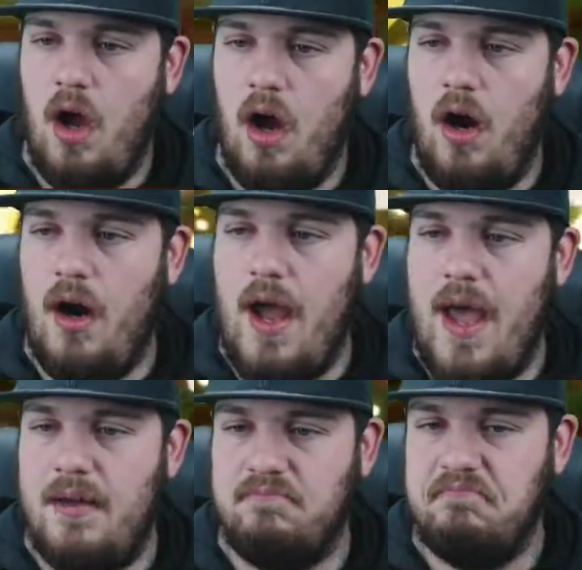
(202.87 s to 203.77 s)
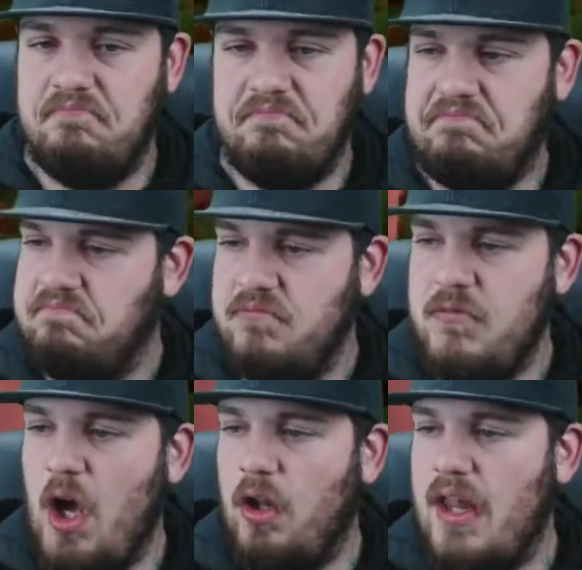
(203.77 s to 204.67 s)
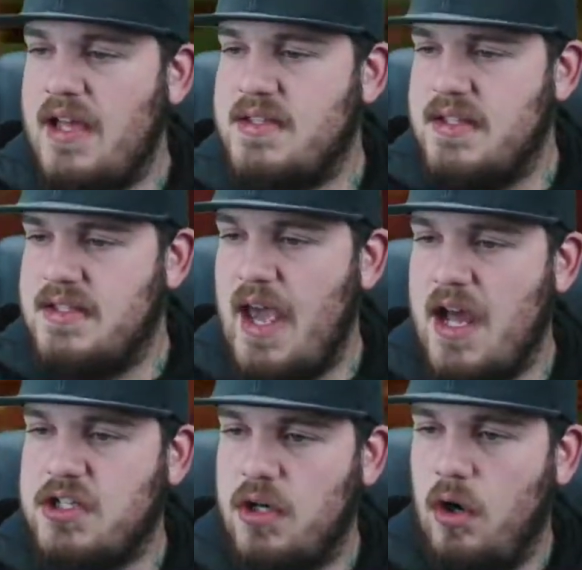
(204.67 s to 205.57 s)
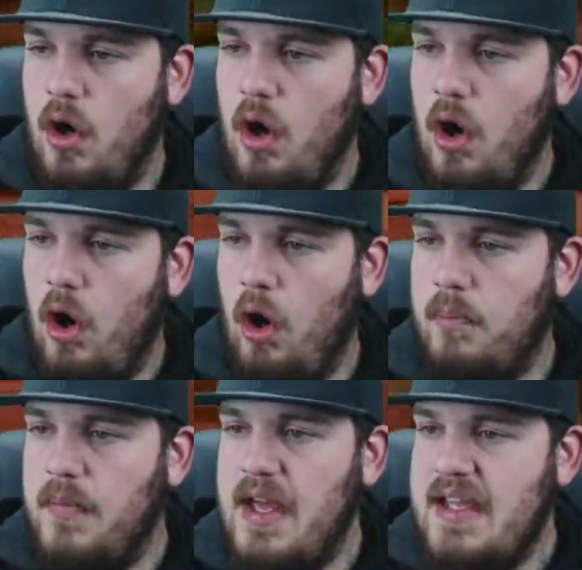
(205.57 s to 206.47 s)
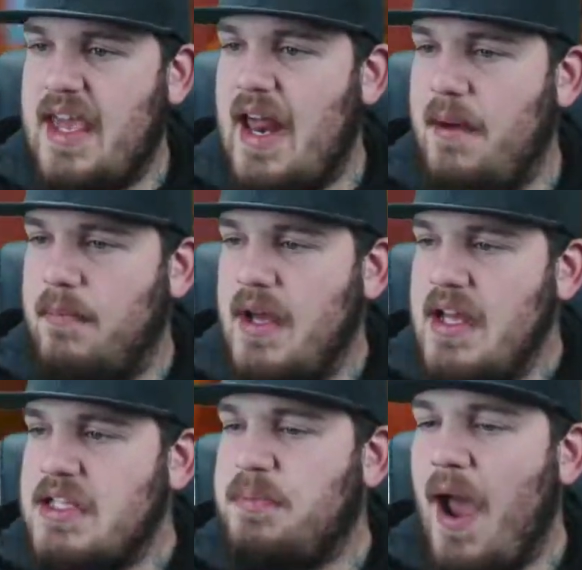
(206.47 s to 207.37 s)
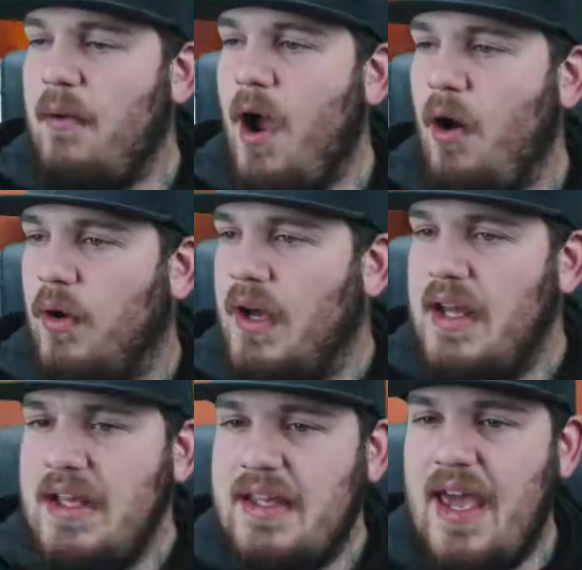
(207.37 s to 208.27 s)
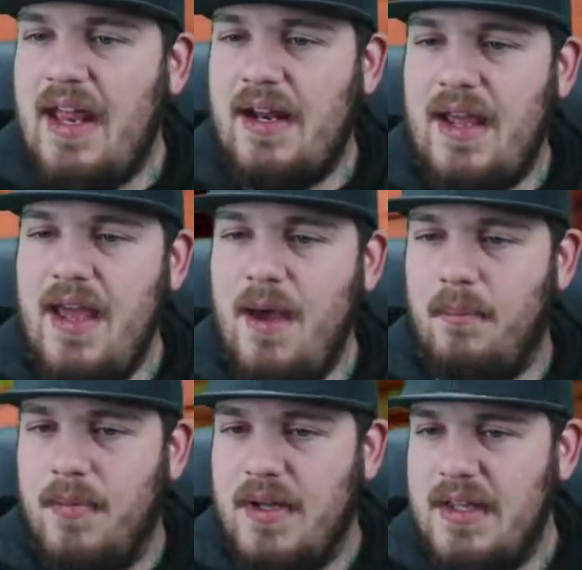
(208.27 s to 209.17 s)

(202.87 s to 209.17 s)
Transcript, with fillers: All right. No lessons. Gotcha. Oh, get him. Spyro, get him.